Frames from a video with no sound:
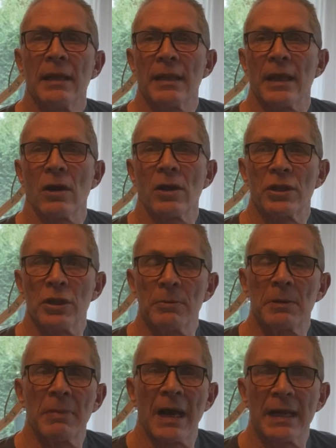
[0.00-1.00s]
They are
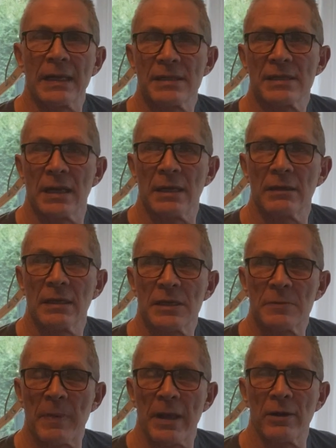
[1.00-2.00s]
human bodies, and
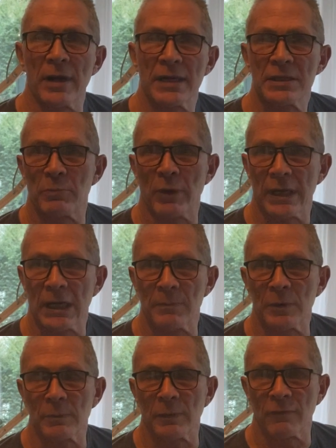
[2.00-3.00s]
it's better not to break
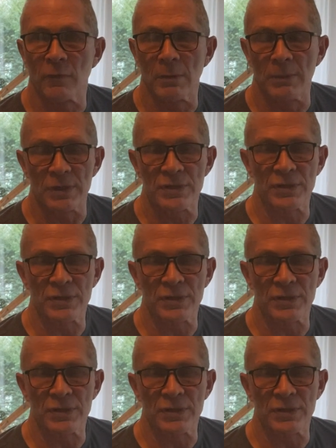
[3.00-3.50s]
up your performers.